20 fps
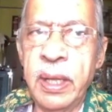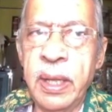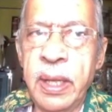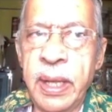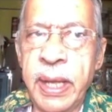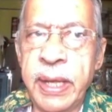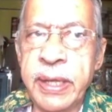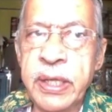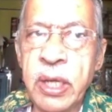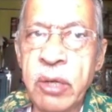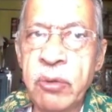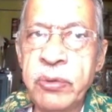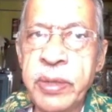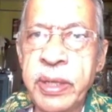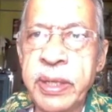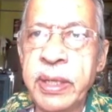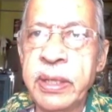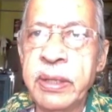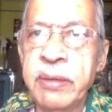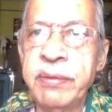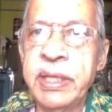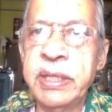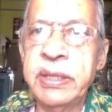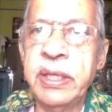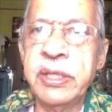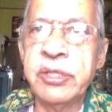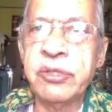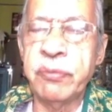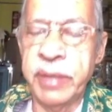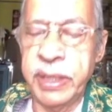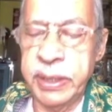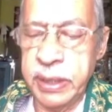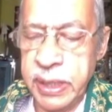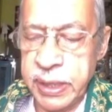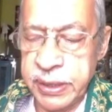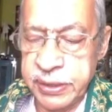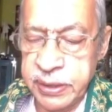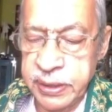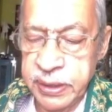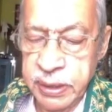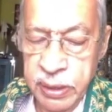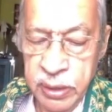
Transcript: encountering with these Vedas